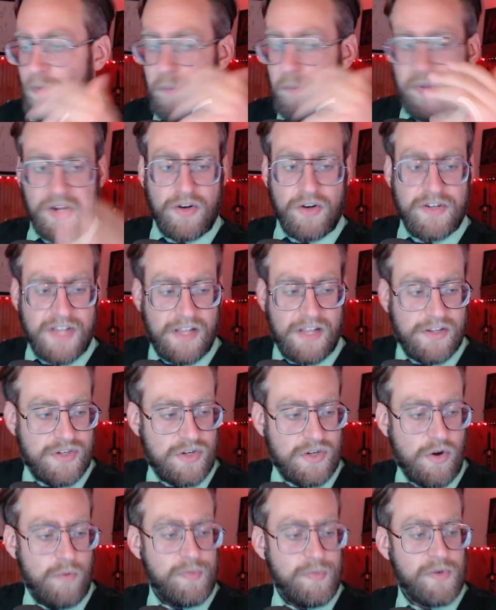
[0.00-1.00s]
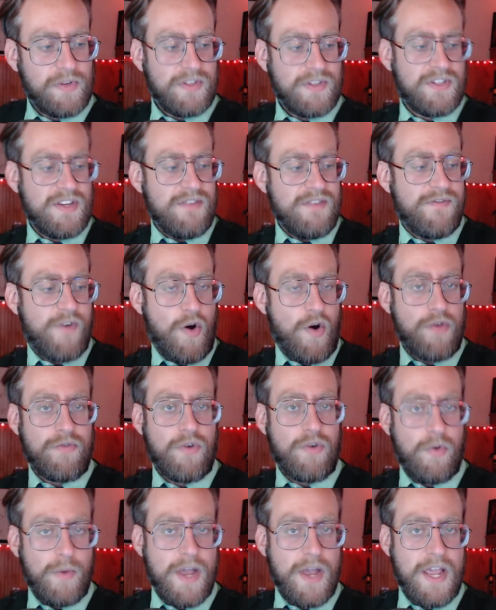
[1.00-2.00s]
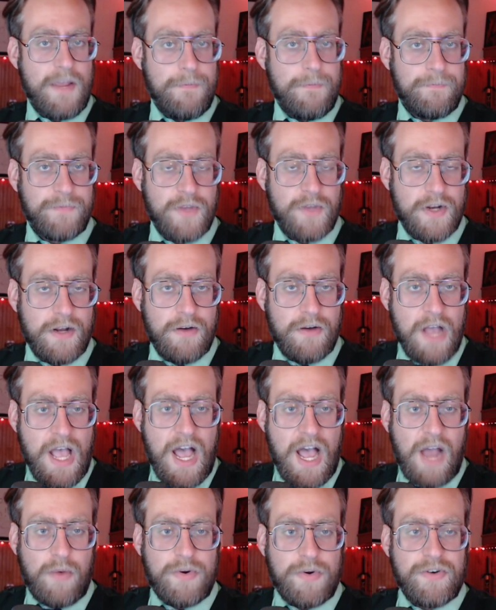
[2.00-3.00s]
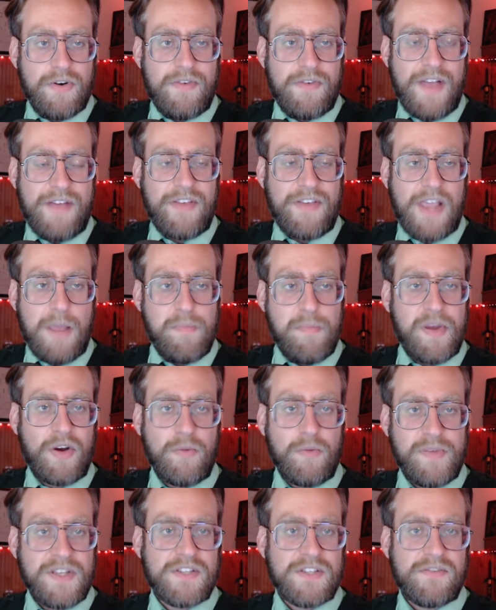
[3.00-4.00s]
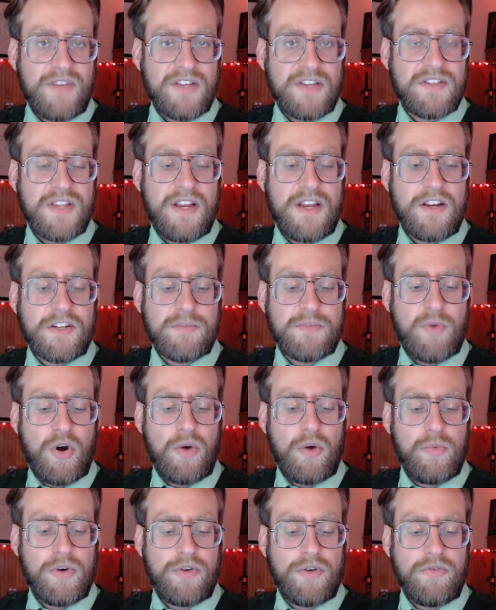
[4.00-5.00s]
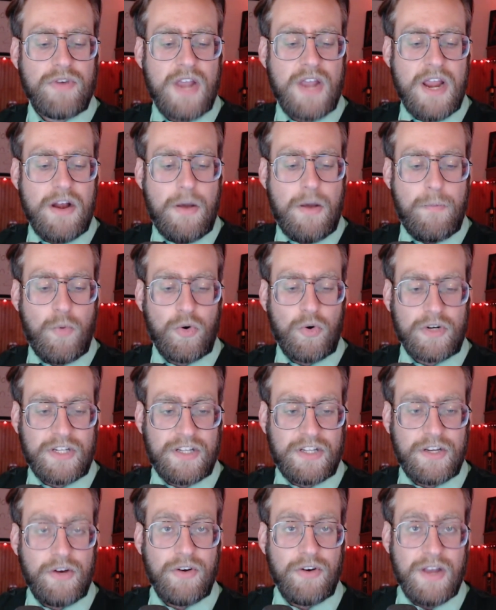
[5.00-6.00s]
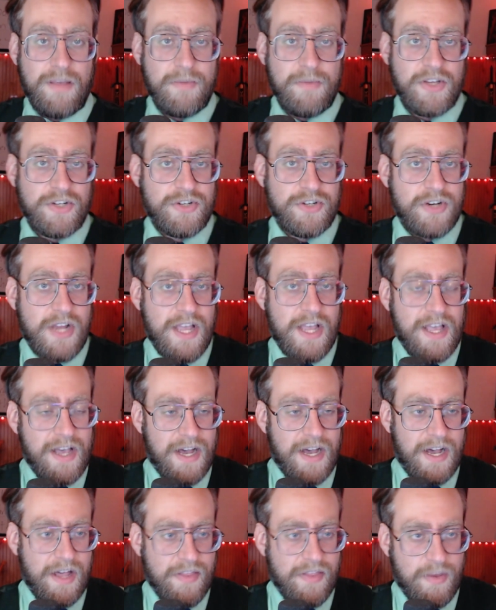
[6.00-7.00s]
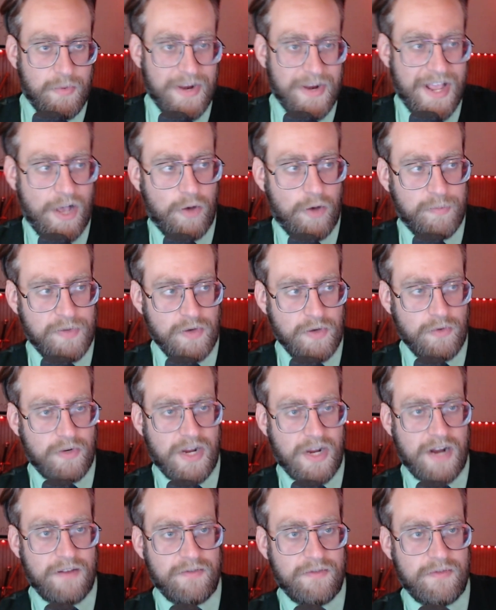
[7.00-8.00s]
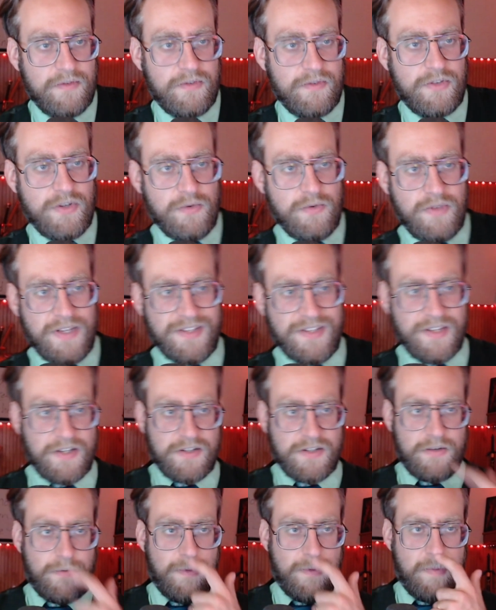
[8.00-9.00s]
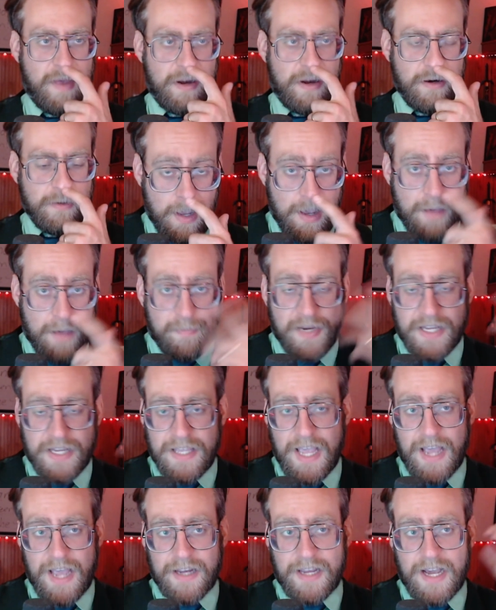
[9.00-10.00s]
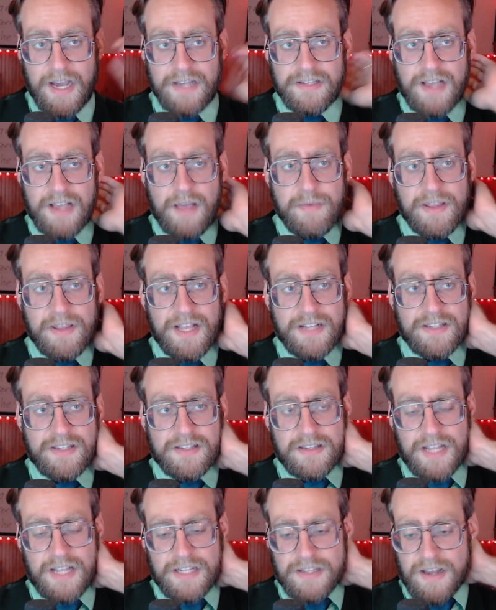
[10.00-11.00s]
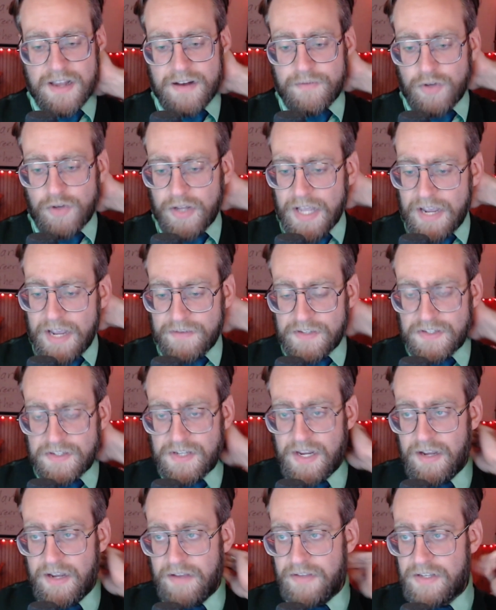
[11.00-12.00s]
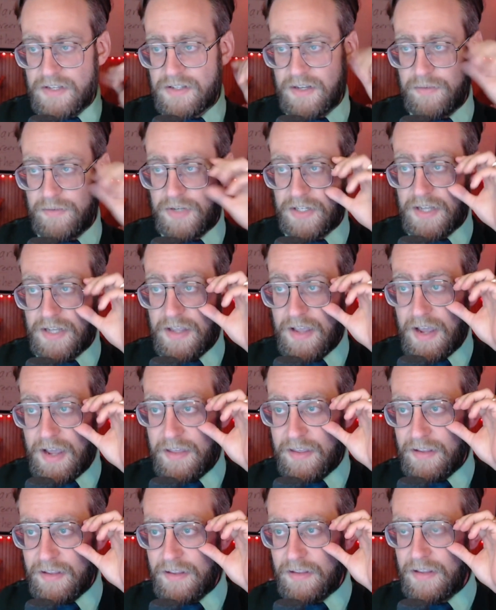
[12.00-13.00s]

bigger telescope, you could see farther away. You know, I wonder if having a bigger piece of Icelandic spar would create a more clear image uh, that would help you kind of do these things a little bit better. But yeah, guys, I mean that's that's kind of all I have to say on this subject. I, I think that